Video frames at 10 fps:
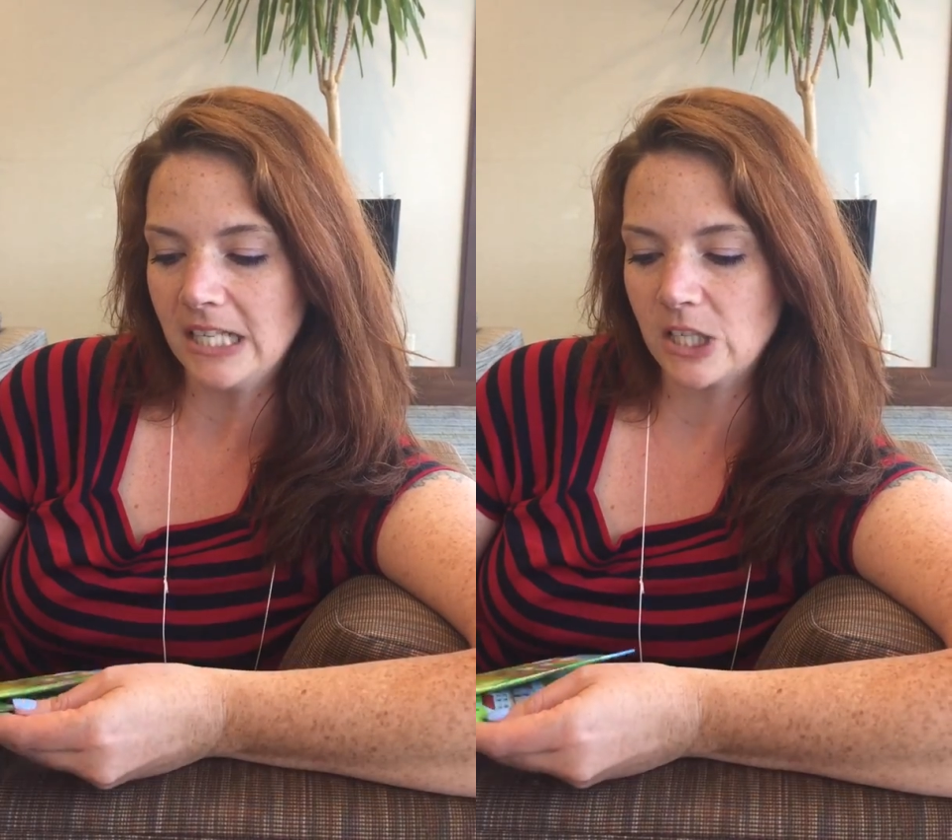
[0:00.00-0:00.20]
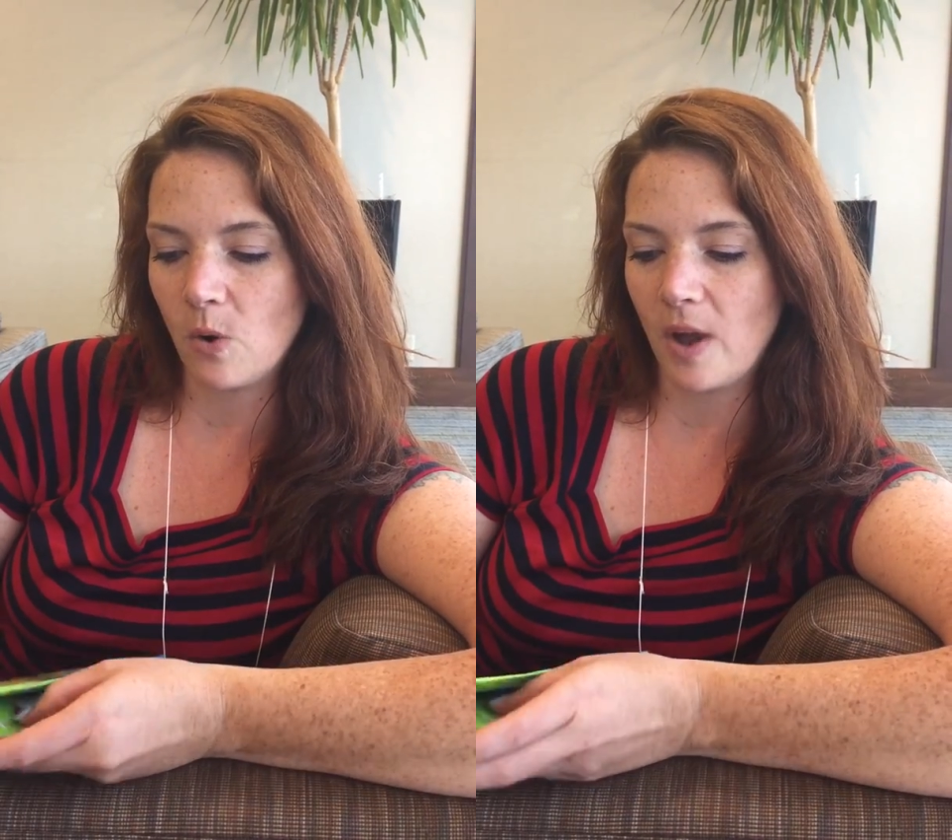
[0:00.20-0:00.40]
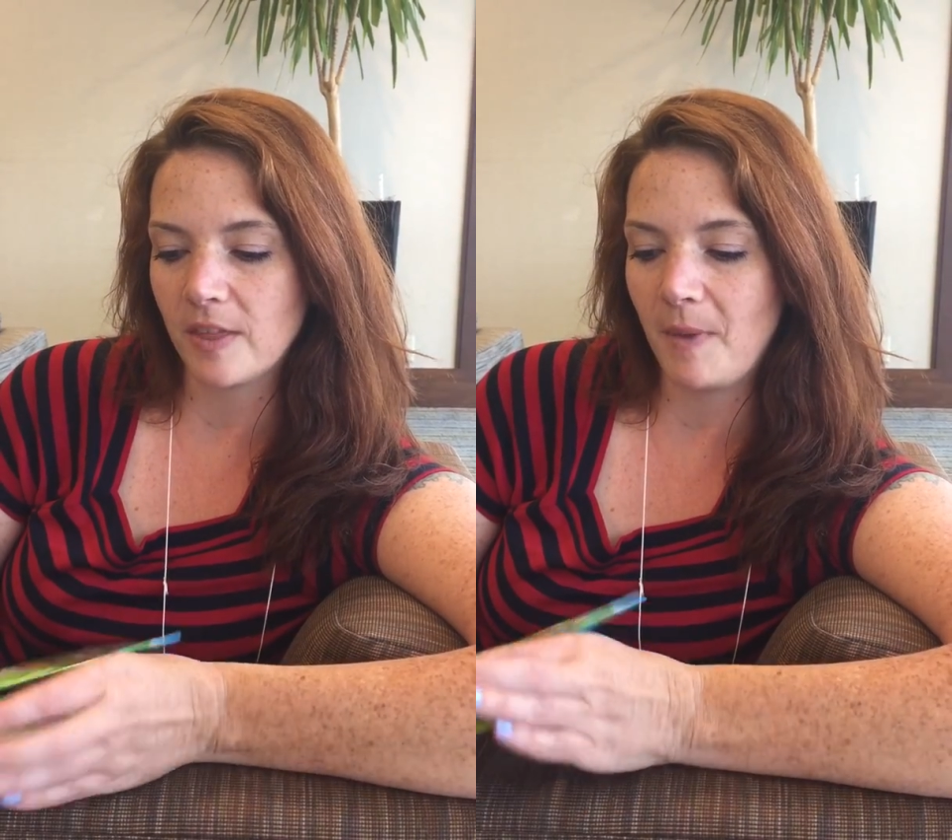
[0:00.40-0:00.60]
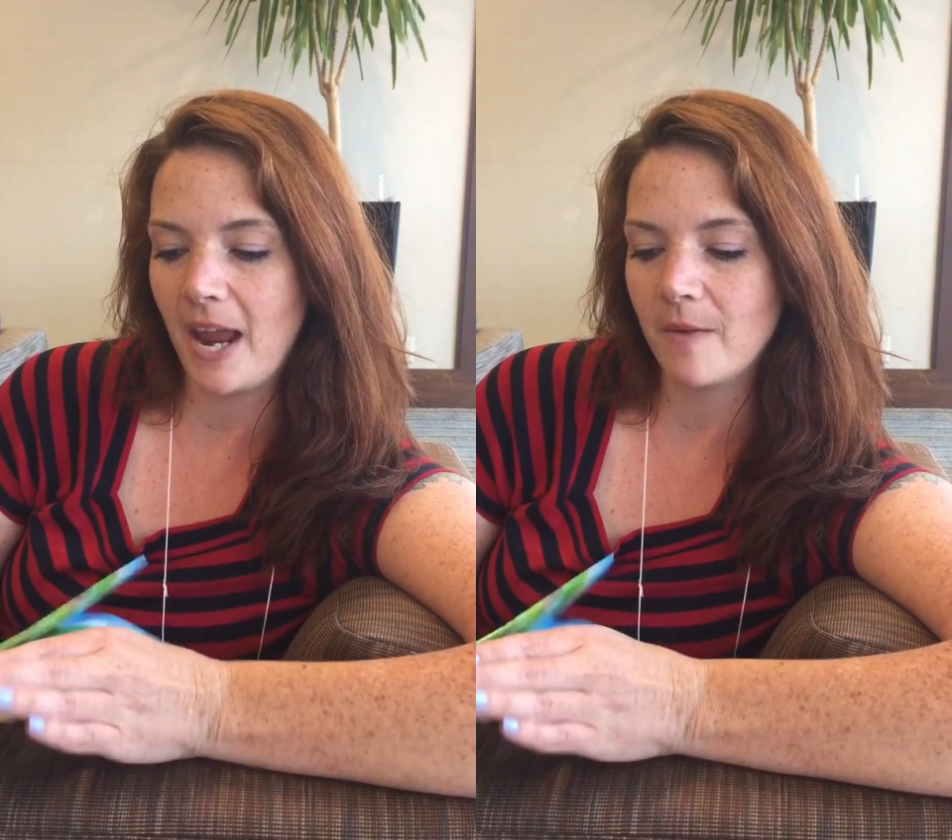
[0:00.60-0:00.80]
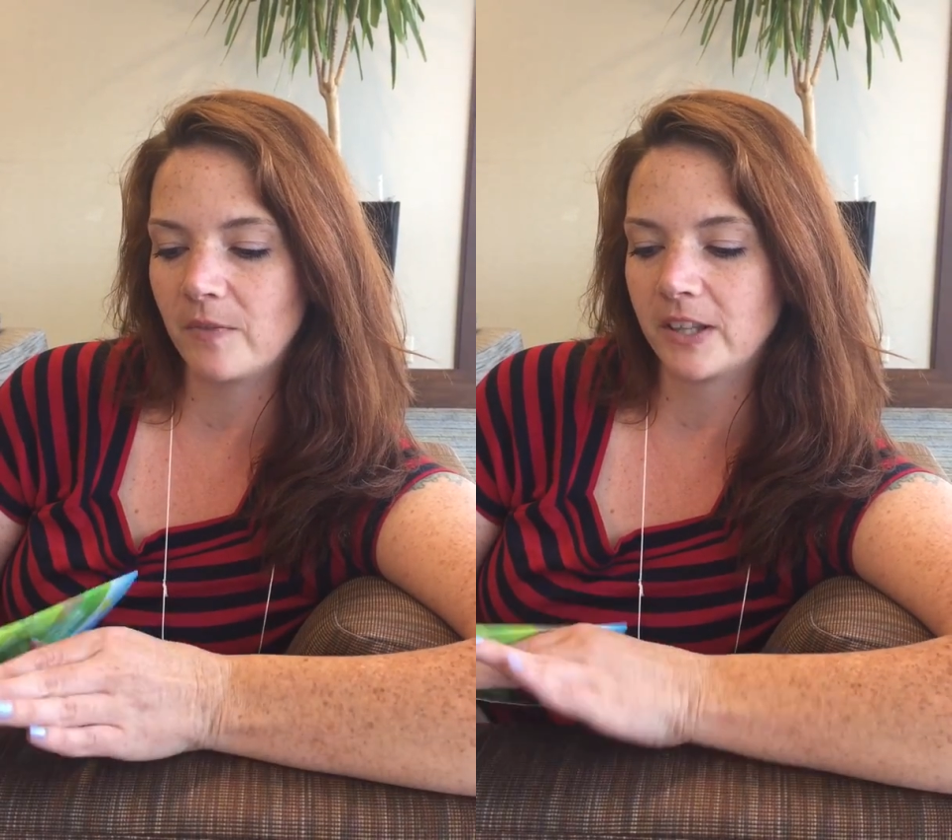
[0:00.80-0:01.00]
So on the
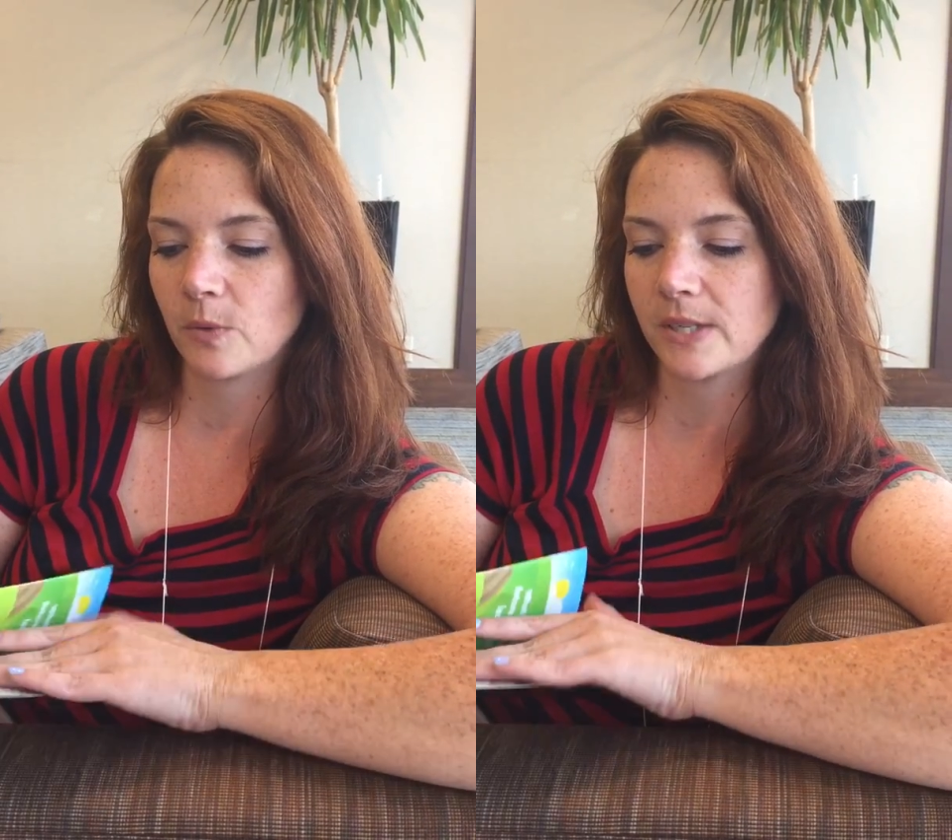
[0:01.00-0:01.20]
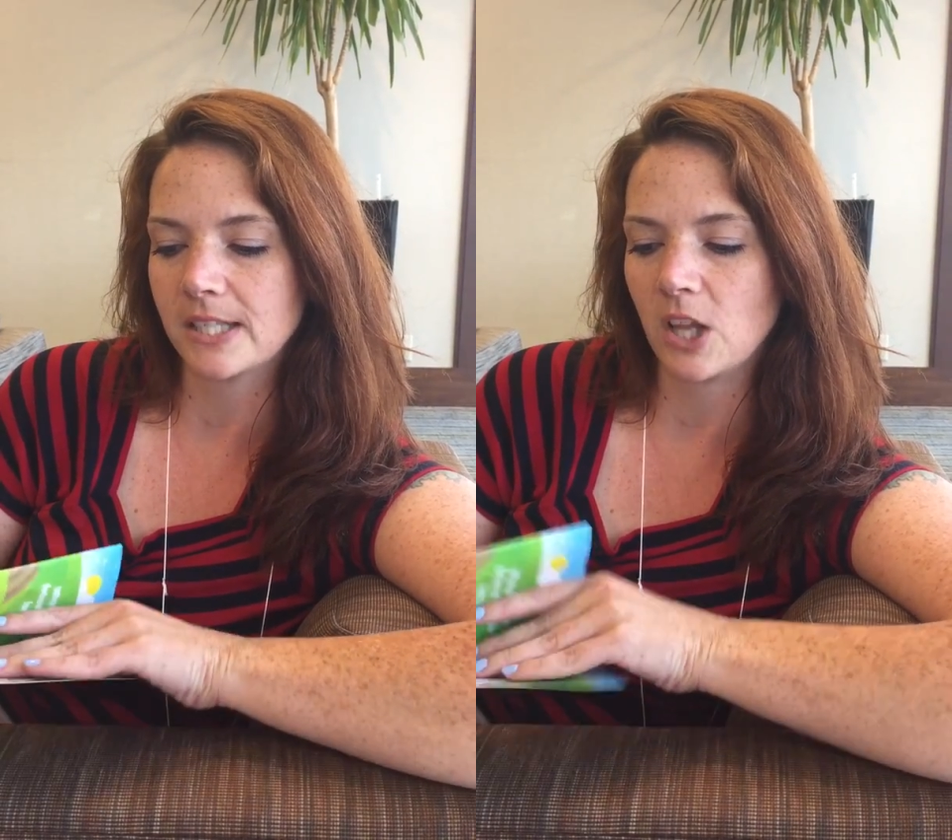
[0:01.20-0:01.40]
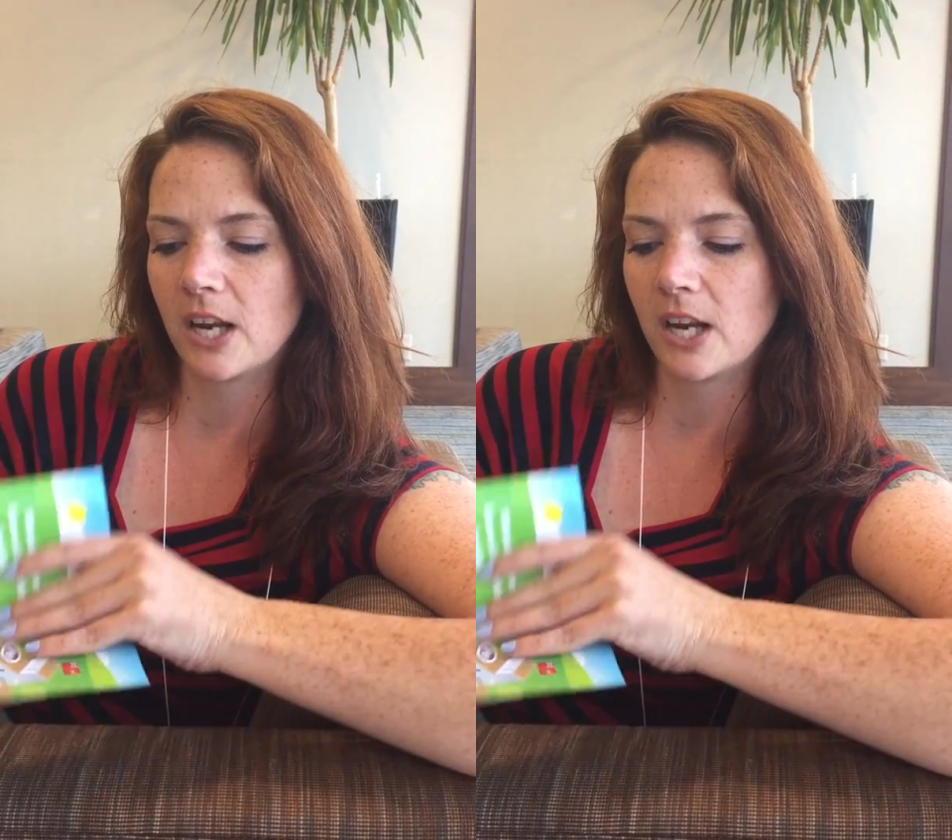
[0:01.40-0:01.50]
pamphlet there was